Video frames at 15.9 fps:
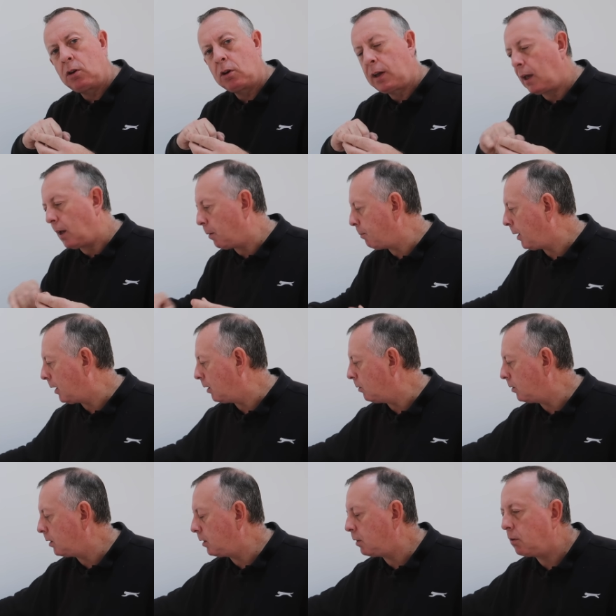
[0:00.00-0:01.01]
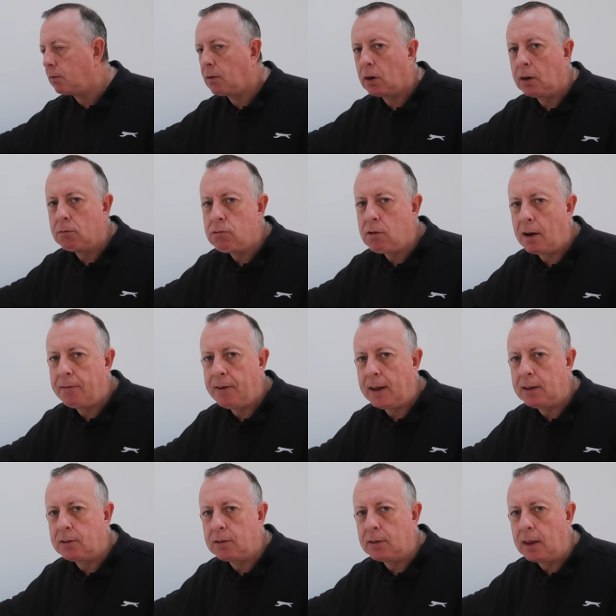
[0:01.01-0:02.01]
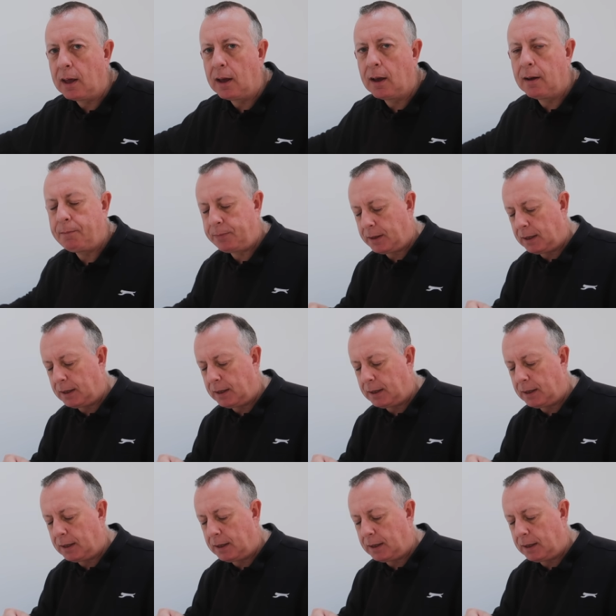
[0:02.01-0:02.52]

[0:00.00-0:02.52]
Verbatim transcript: knockout panel, you've got a rough edge there